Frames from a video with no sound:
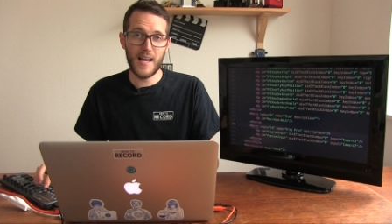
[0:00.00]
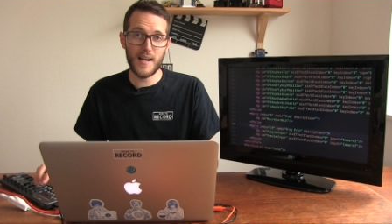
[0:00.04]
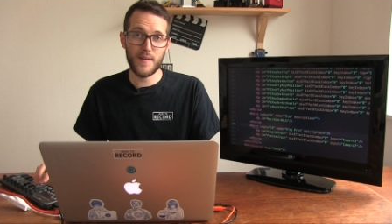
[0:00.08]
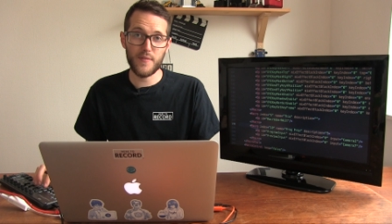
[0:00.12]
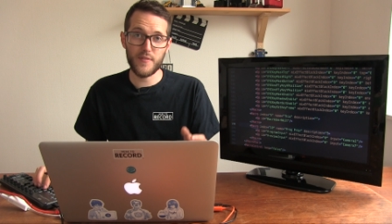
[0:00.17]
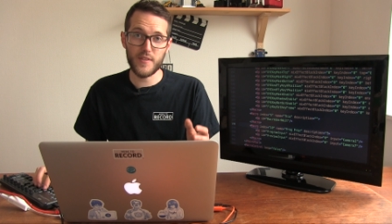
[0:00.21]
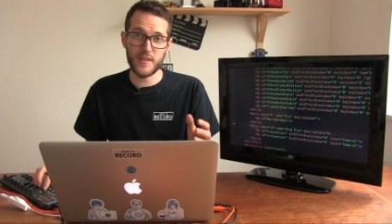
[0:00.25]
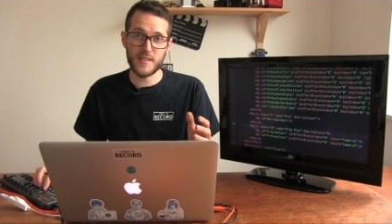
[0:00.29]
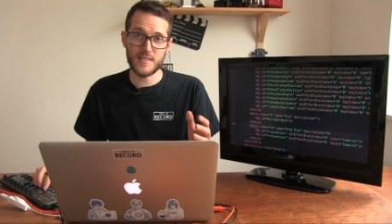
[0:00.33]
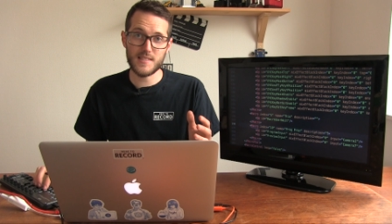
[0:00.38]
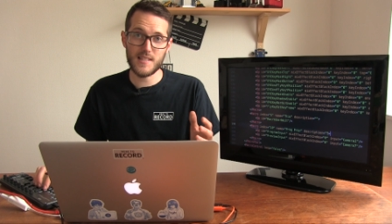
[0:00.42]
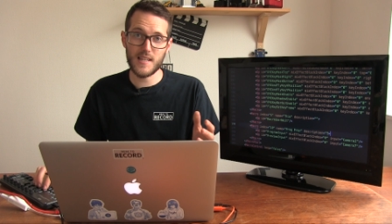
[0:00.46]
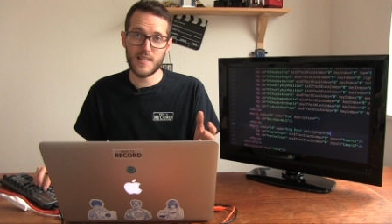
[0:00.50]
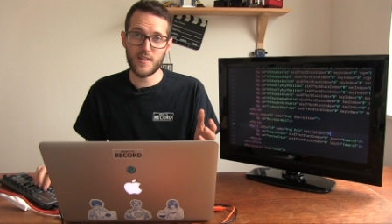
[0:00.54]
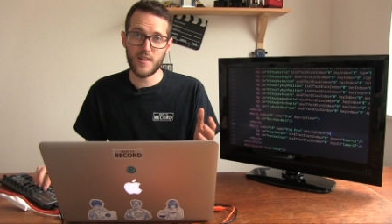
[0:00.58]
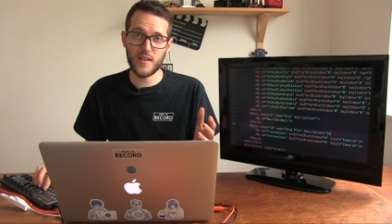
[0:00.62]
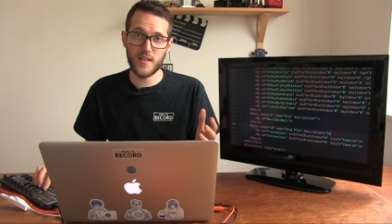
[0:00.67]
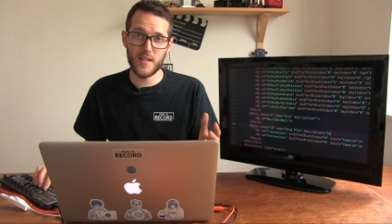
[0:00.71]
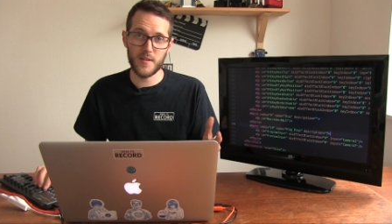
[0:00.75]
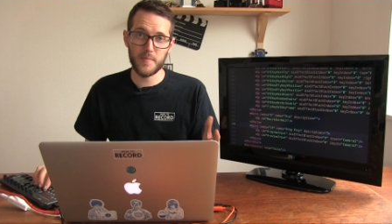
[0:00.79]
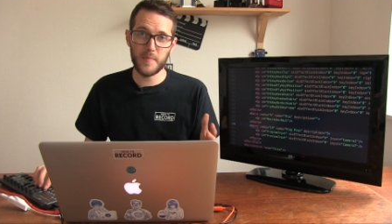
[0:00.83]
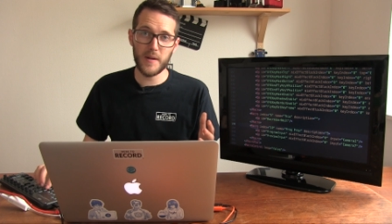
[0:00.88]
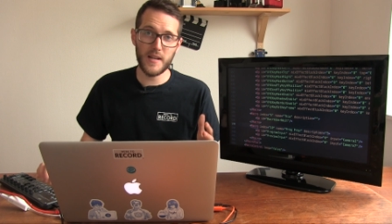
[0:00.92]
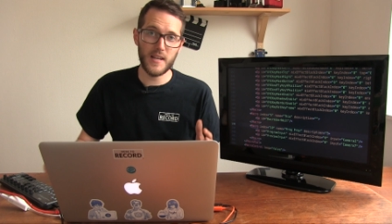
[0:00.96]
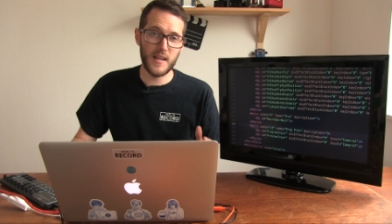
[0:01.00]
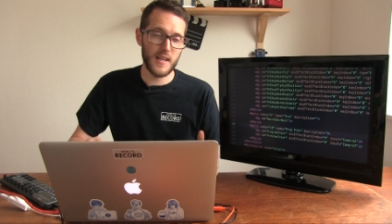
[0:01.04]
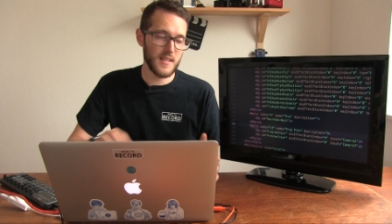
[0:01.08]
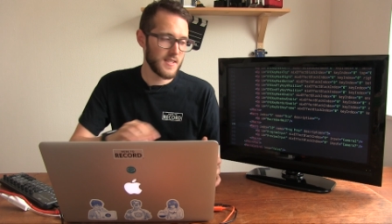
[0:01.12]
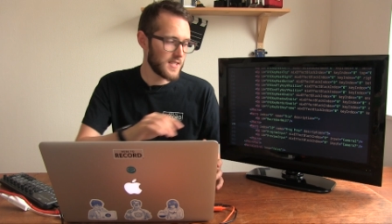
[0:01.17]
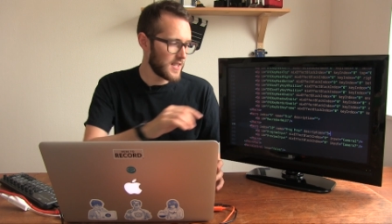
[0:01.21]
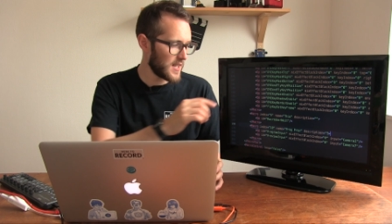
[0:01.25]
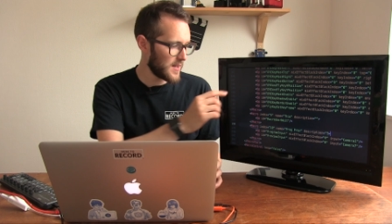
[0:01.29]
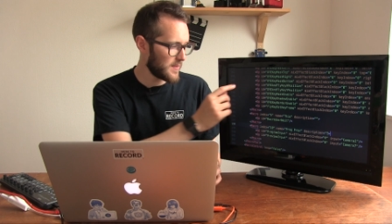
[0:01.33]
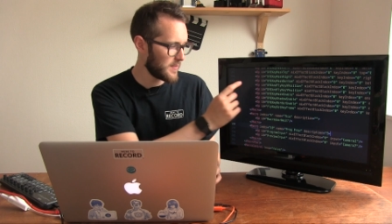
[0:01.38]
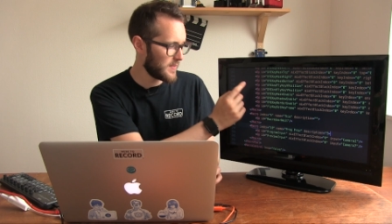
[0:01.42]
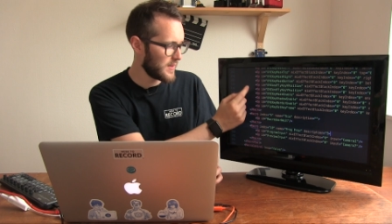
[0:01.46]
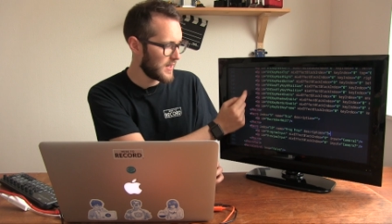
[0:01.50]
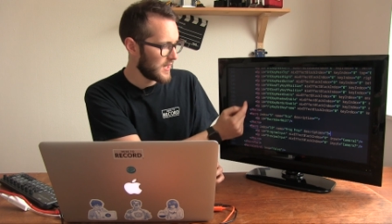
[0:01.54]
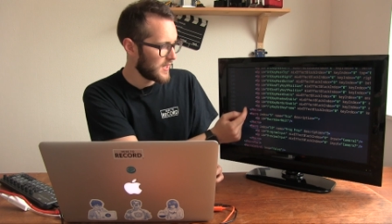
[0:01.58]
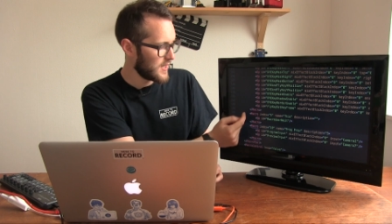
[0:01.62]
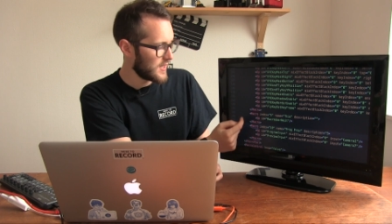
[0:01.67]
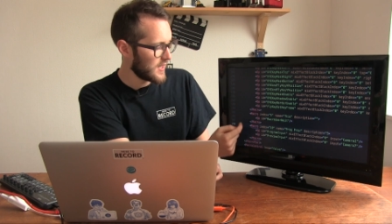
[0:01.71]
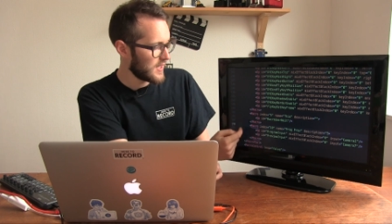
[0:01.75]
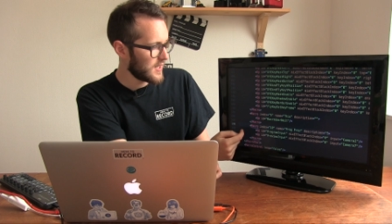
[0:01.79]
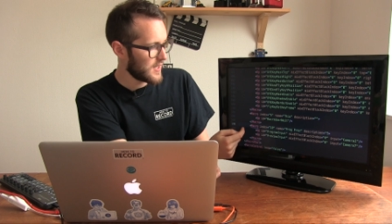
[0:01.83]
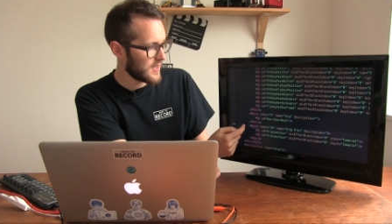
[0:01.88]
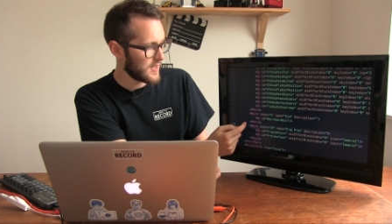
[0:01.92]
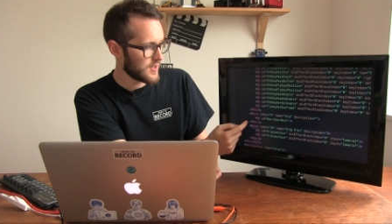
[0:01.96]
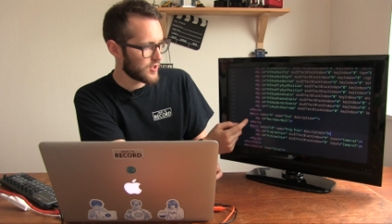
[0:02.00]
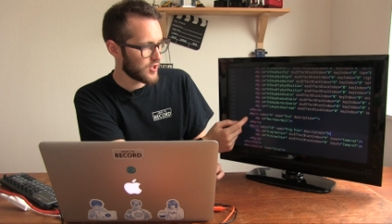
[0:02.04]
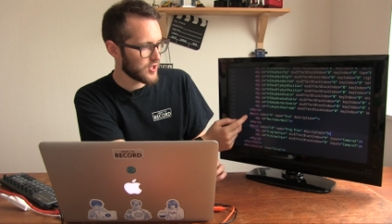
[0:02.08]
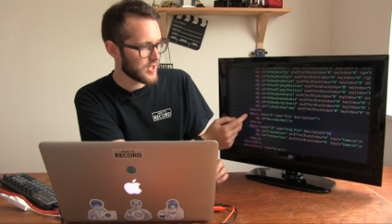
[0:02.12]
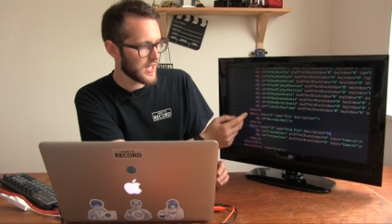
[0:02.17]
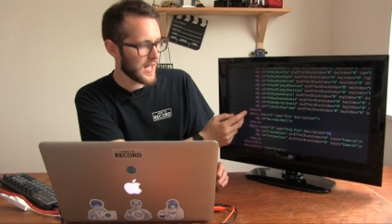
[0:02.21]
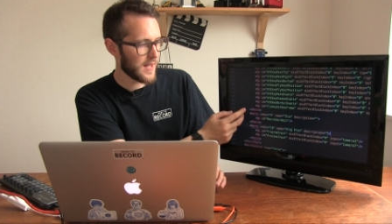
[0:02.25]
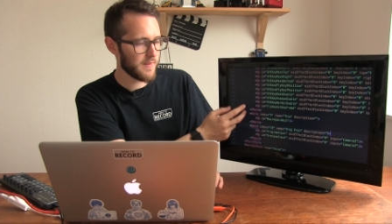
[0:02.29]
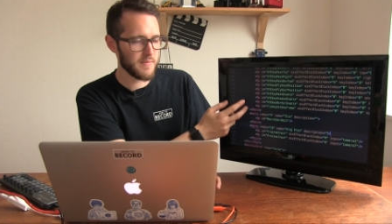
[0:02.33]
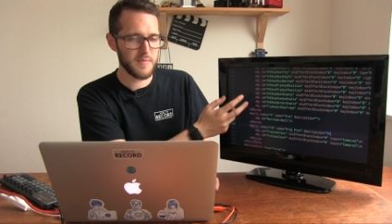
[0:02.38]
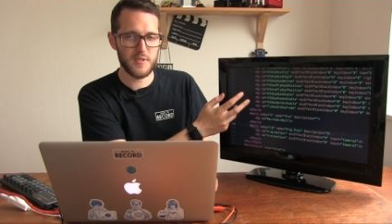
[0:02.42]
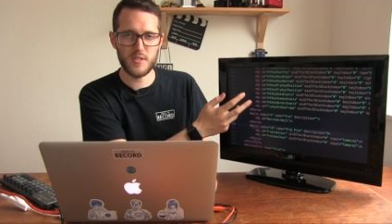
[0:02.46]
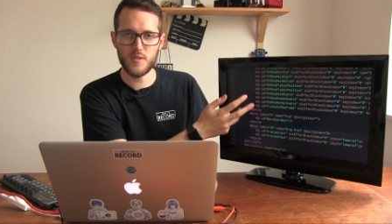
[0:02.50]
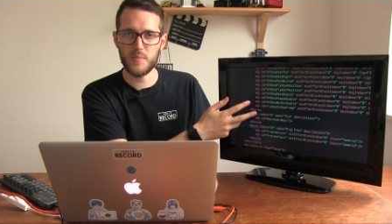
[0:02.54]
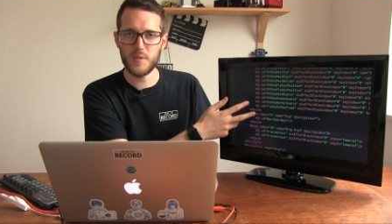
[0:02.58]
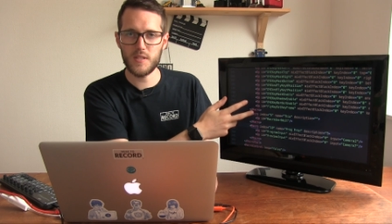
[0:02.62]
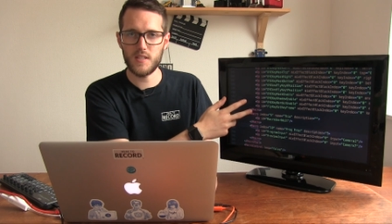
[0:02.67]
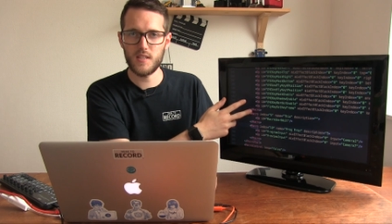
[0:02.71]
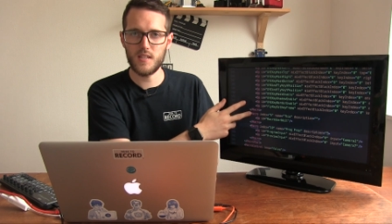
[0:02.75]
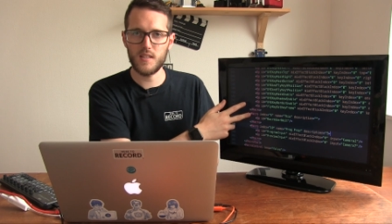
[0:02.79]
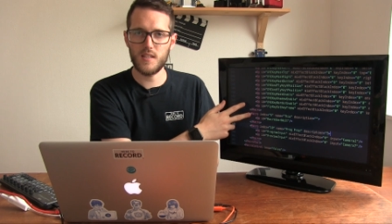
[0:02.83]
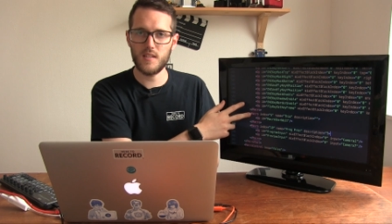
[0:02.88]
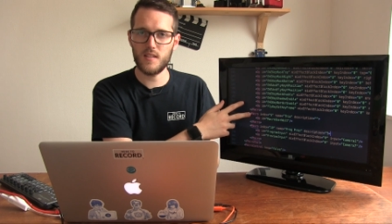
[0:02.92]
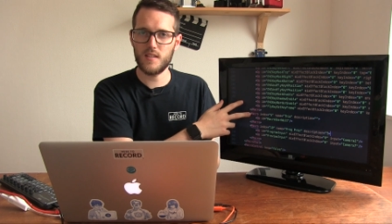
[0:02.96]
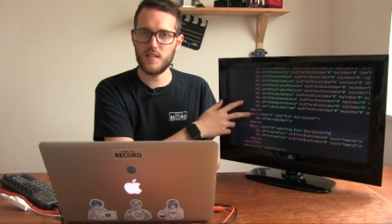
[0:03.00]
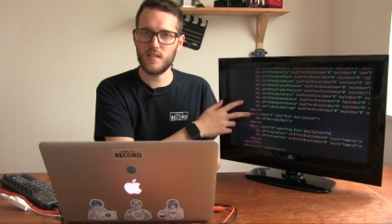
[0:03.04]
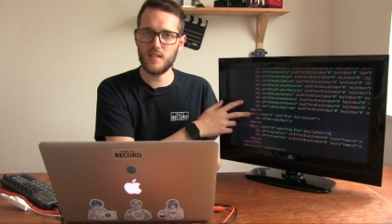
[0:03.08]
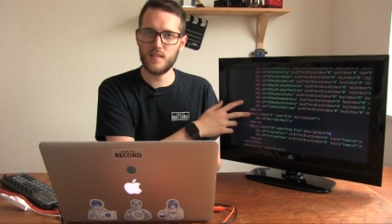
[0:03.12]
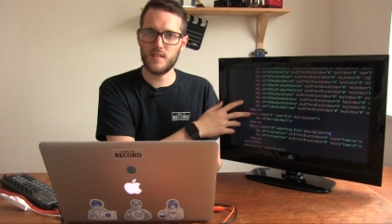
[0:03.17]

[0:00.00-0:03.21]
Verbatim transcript: have things laid out in my ATEM, it just happens to be